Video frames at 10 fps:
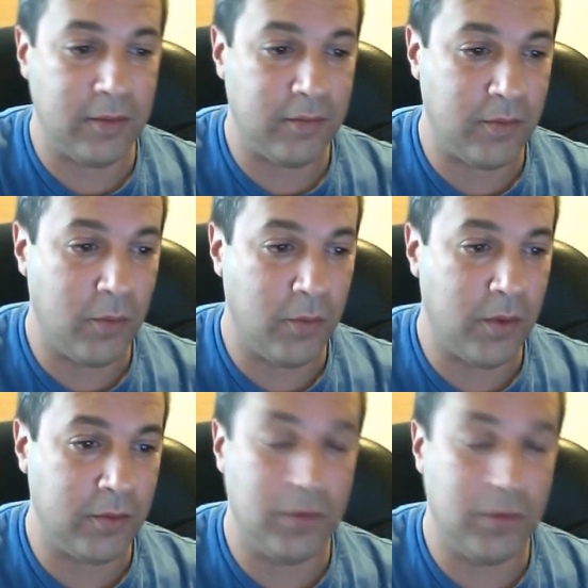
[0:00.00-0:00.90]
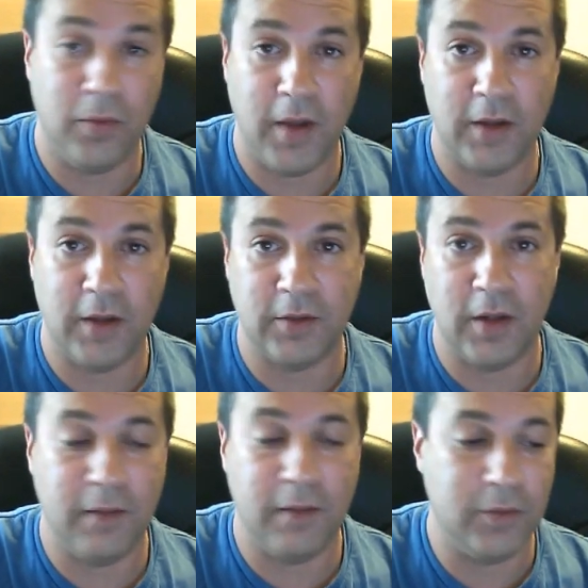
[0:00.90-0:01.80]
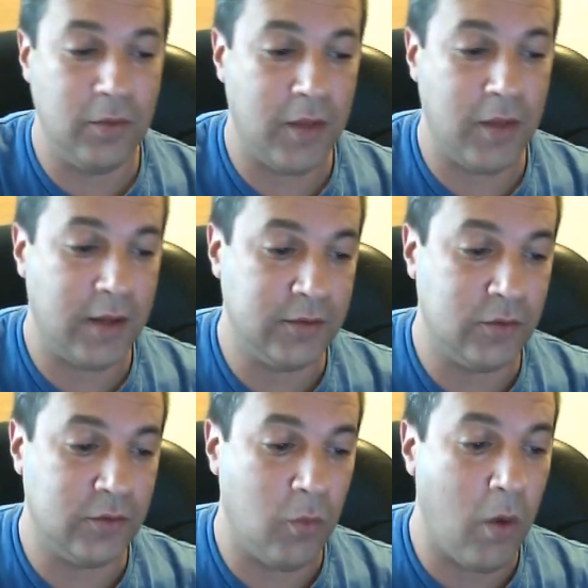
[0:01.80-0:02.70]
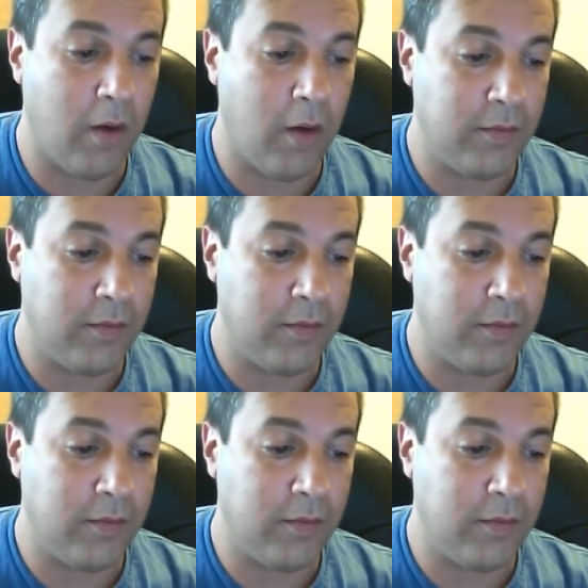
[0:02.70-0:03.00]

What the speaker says: for the winter of 2011-2012.